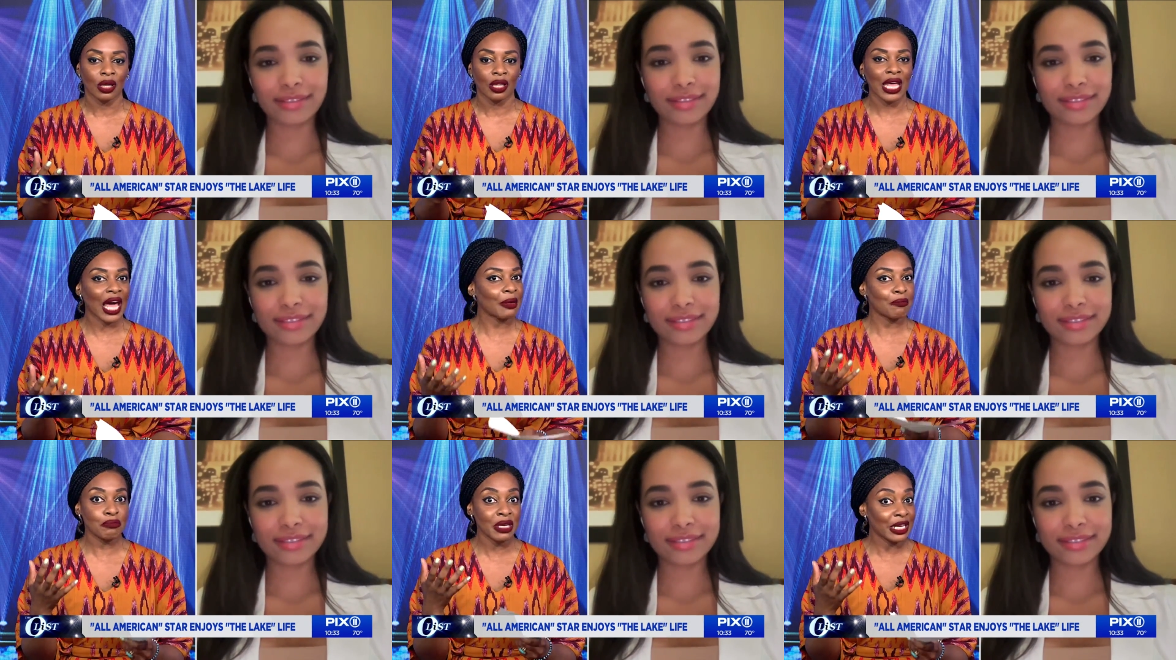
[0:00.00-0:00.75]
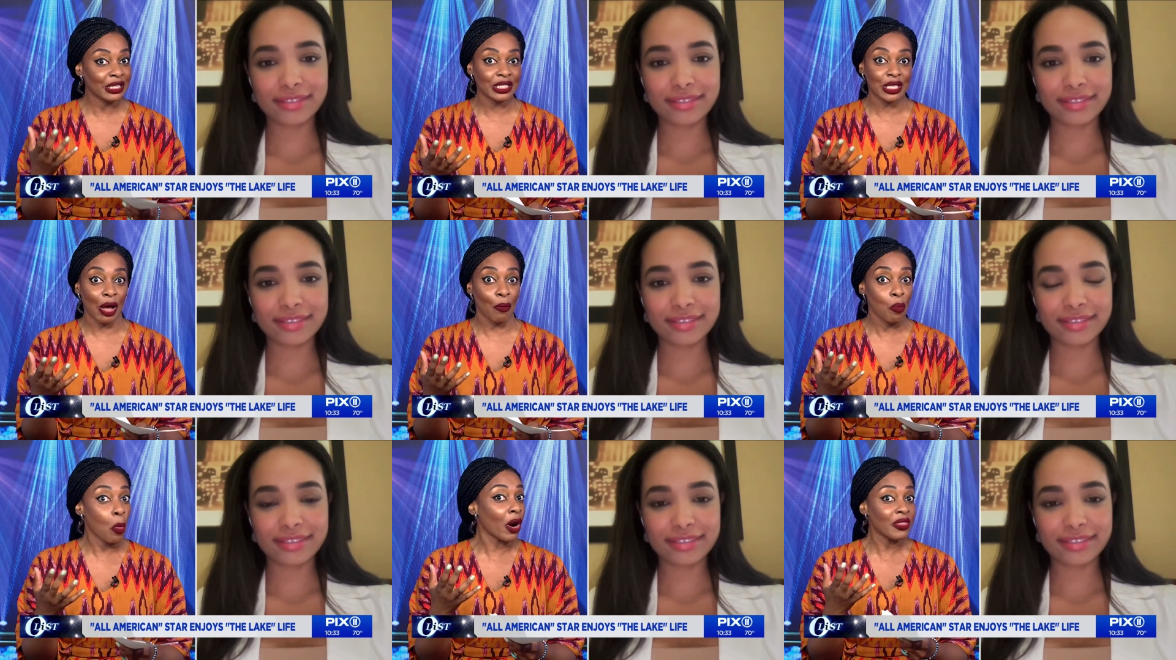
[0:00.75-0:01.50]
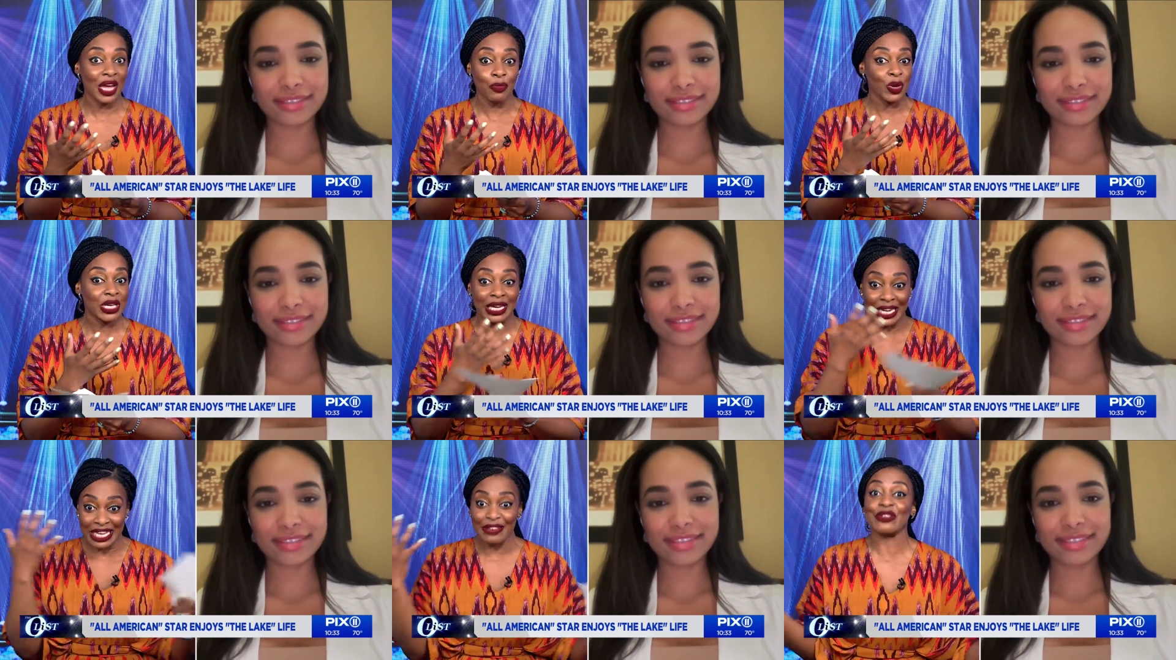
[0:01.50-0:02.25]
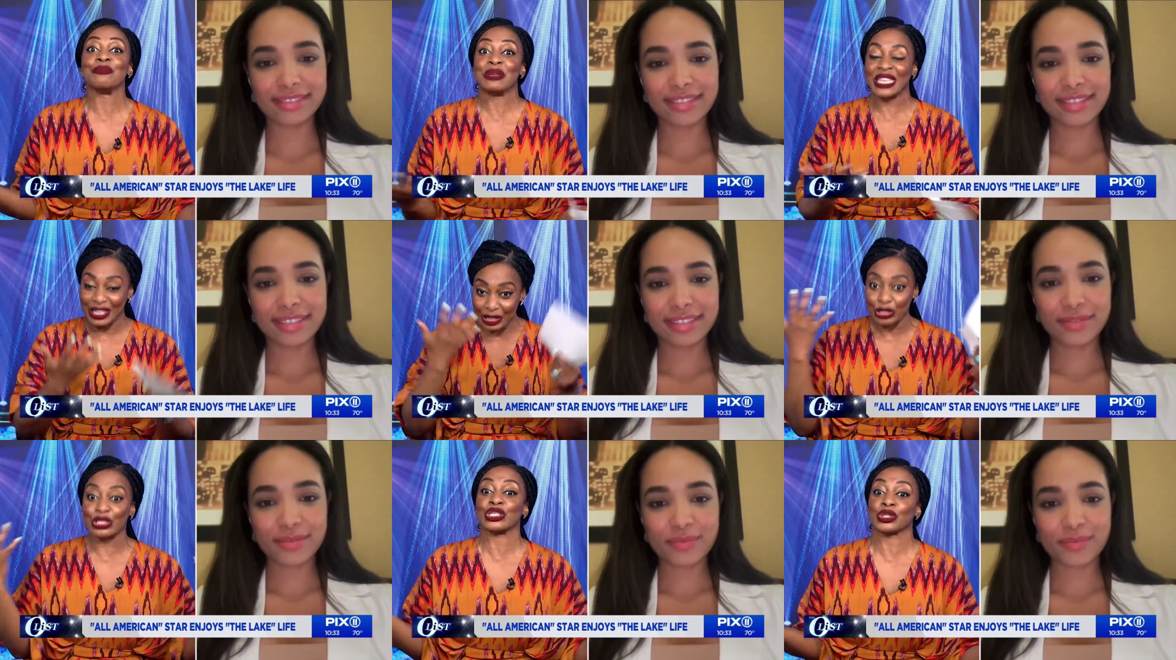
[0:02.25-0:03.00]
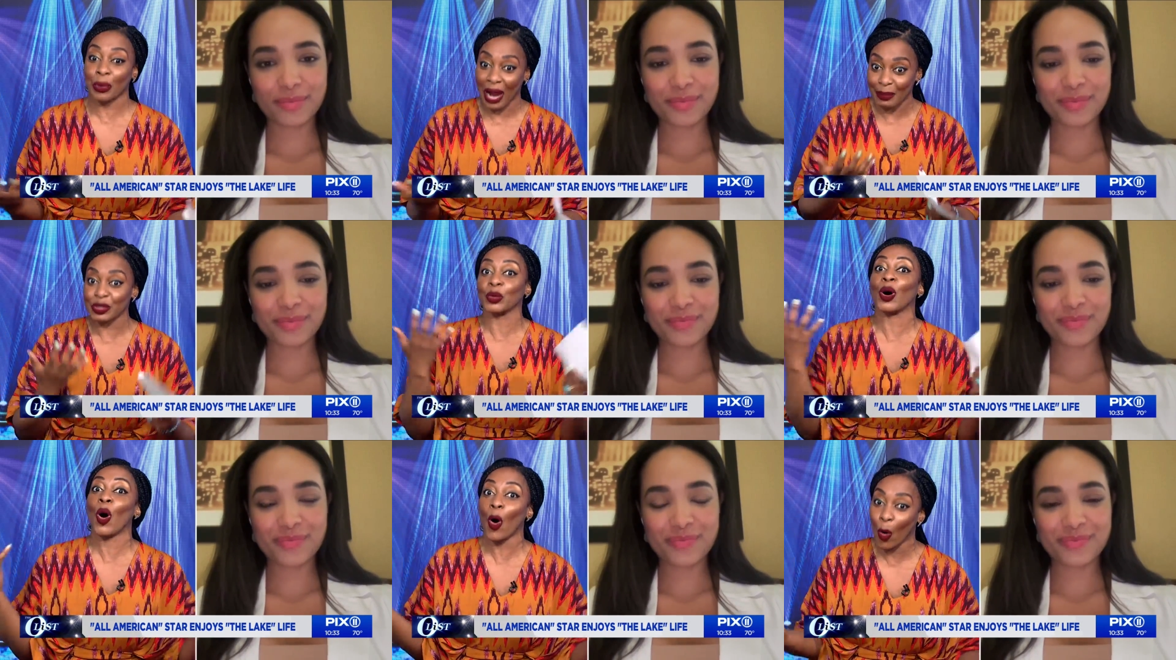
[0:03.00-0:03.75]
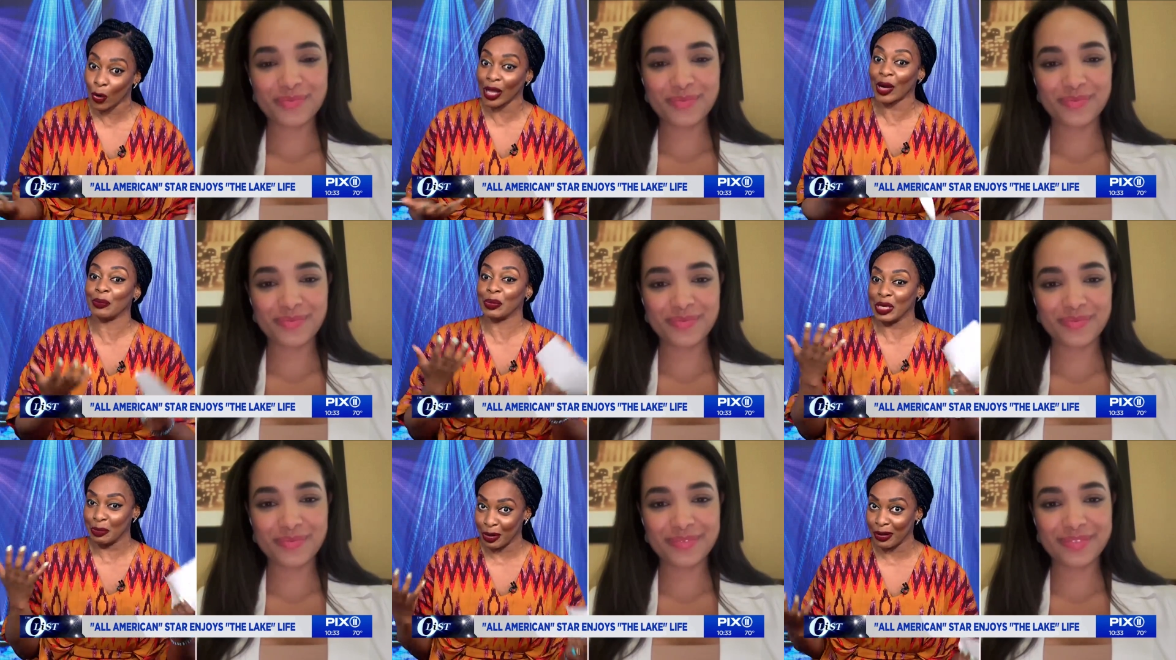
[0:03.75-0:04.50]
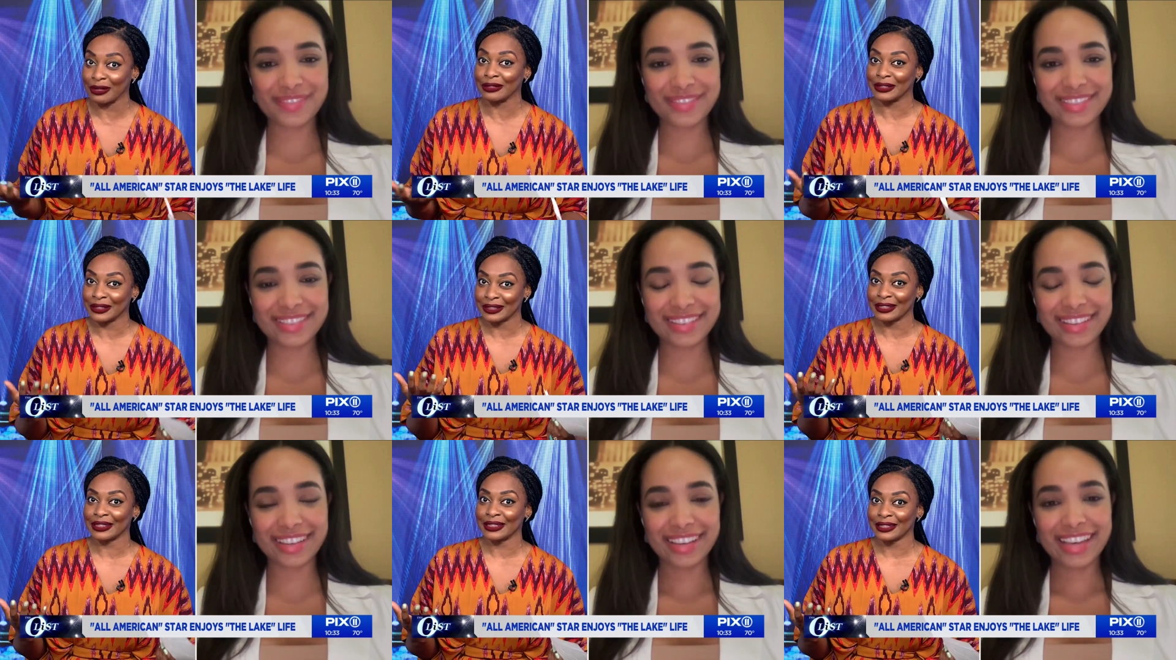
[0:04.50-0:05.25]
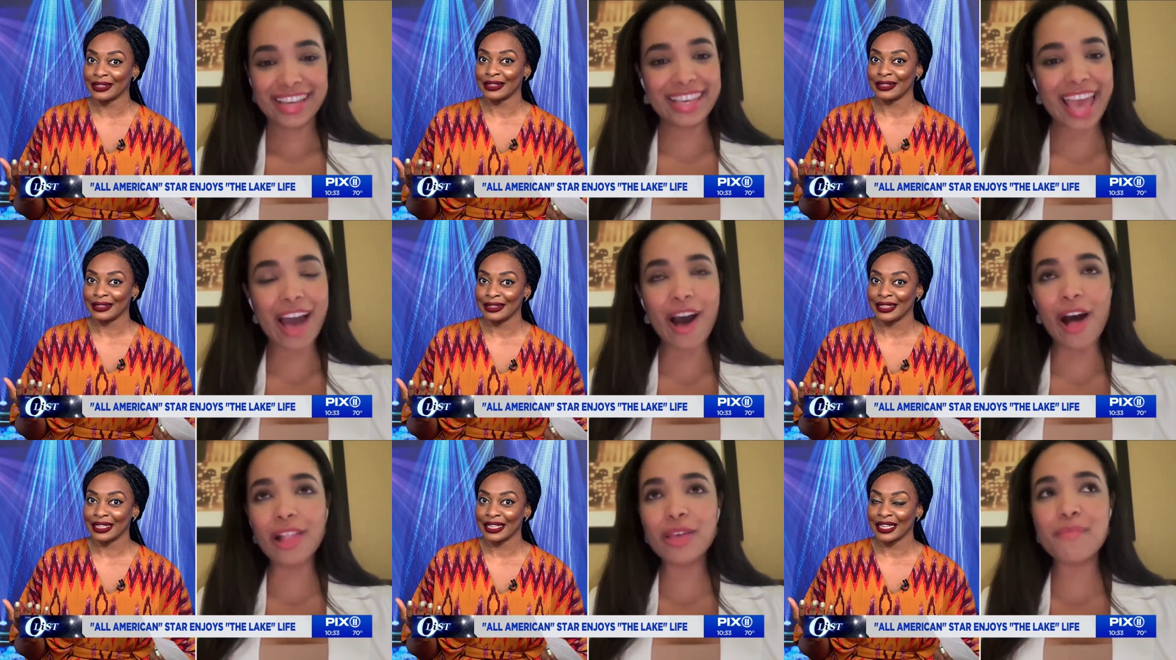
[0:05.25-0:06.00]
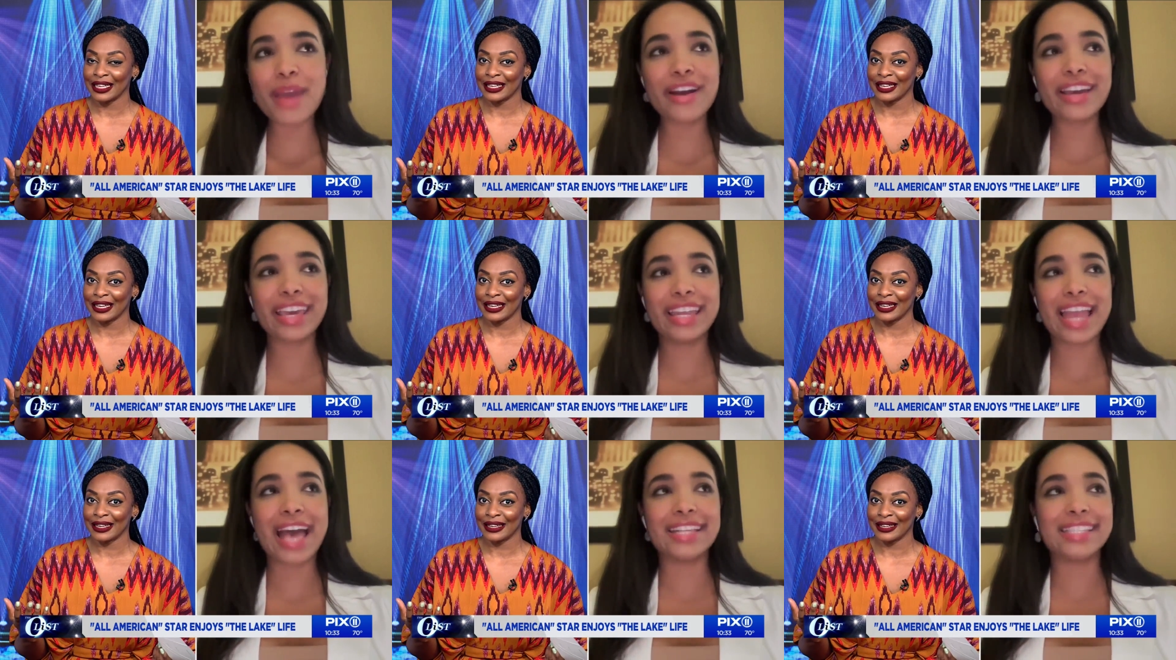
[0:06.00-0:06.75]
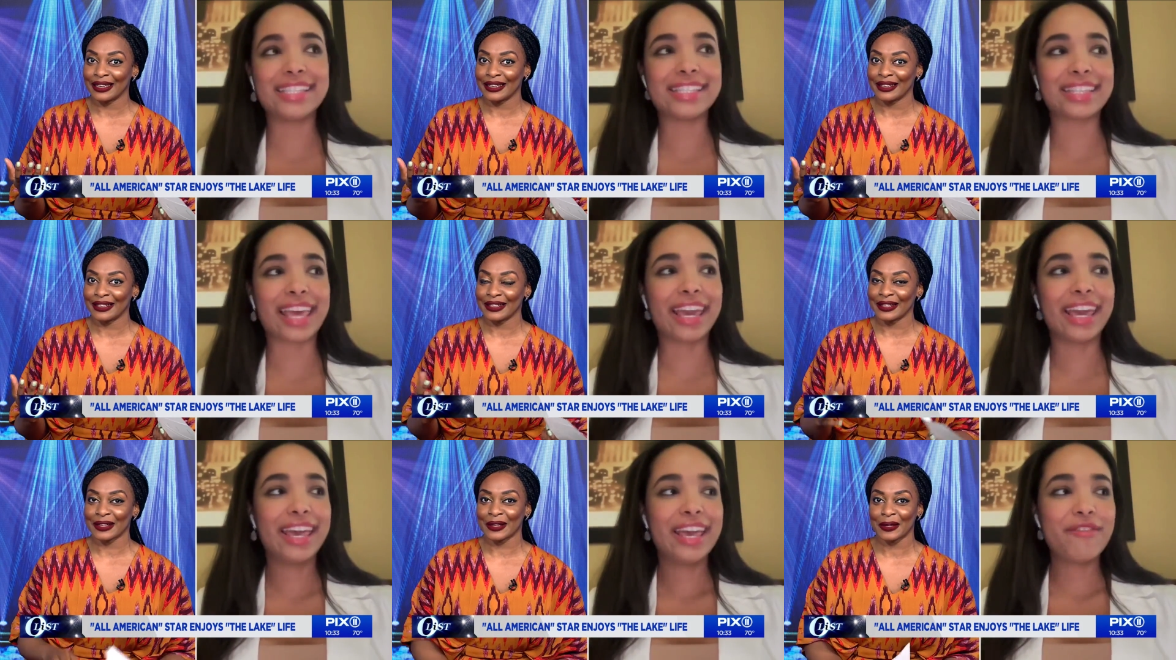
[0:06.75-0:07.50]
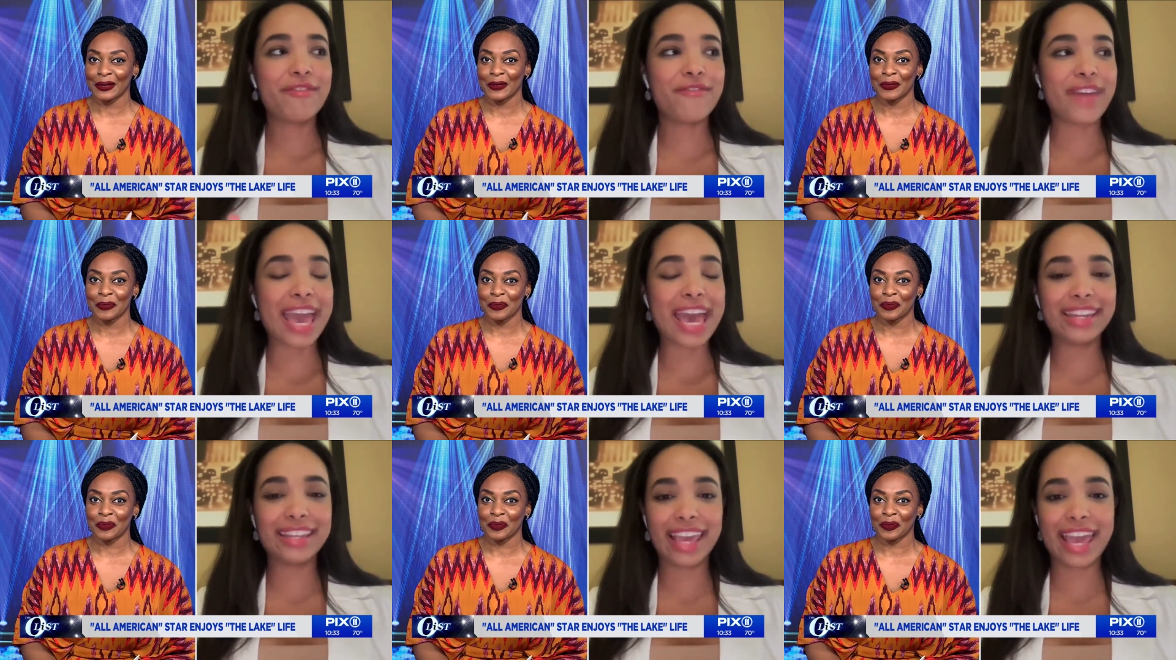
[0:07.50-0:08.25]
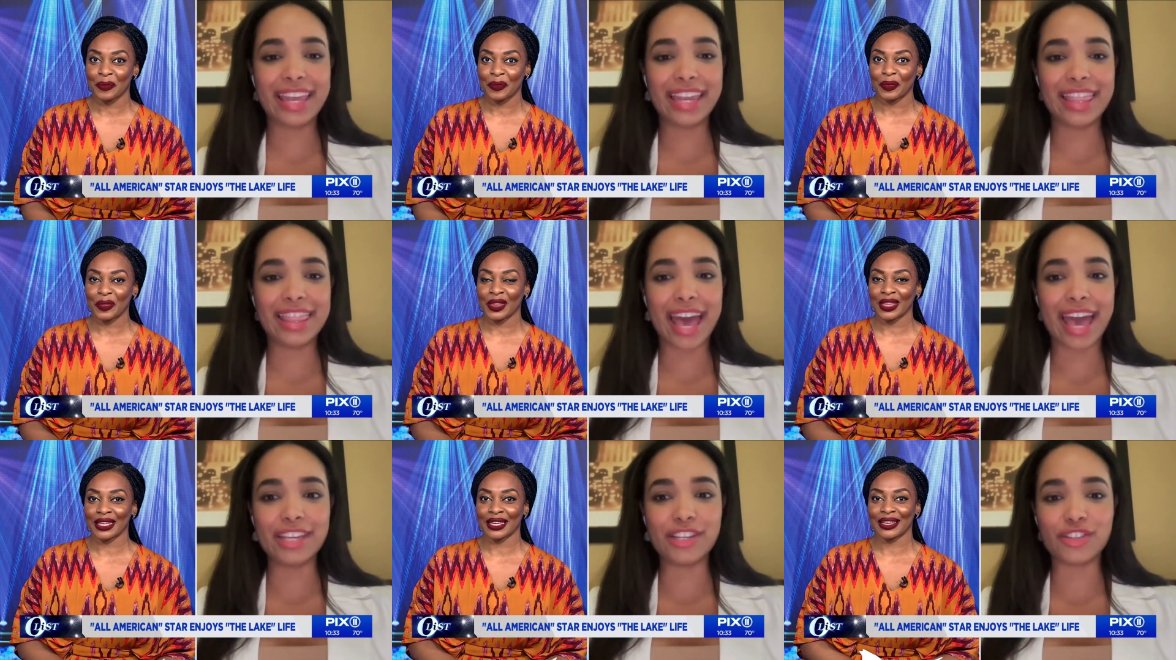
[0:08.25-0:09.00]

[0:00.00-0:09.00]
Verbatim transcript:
Speaker 1: that means more than we can even begin to describe to a whole lot of people. Yeah,
Speaker 2: All American has this like fan canon that